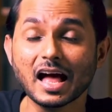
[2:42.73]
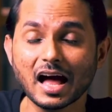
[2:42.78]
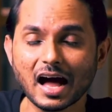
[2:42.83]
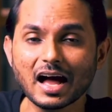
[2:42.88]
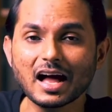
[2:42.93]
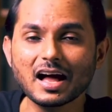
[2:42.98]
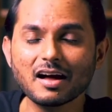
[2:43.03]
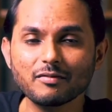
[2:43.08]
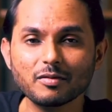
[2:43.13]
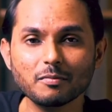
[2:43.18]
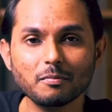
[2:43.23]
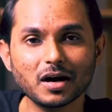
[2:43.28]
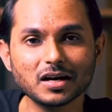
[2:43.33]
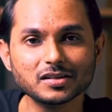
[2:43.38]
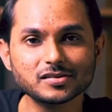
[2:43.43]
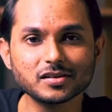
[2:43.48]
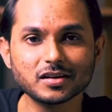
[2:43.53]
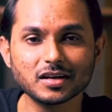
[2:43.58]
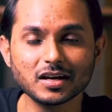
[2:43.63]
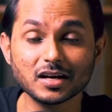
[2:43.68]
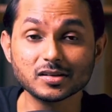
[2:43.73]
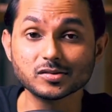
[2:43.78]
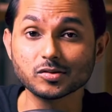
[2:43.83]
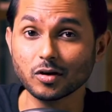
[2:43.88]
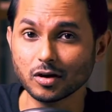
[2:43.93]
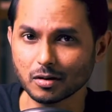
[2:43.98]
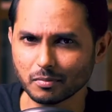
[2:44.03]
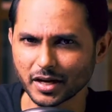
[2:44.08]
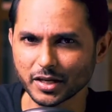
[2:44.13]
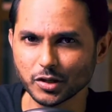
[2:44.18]
I have a masterclass
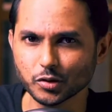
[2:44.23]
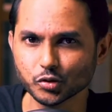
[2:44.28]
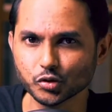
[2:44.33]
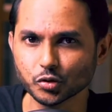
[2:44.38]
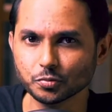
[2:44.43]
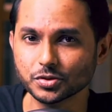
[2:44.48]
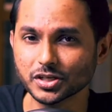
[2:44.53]
on my YouTube